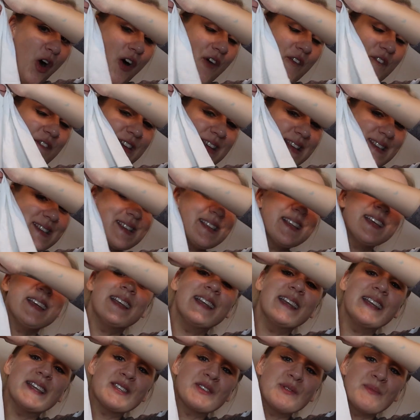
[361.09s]
obviously
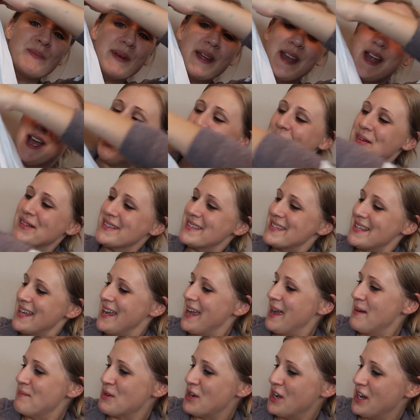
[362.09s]
a little bit older.
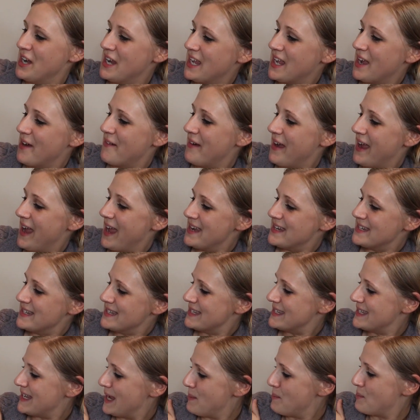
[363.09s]
I'm going to go ahead
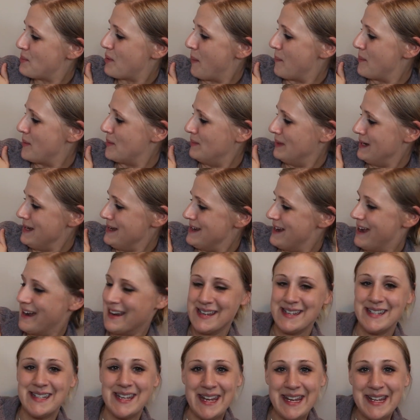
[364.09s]
and say probably
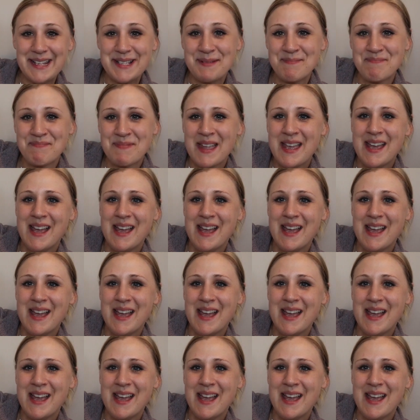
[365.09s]
90s.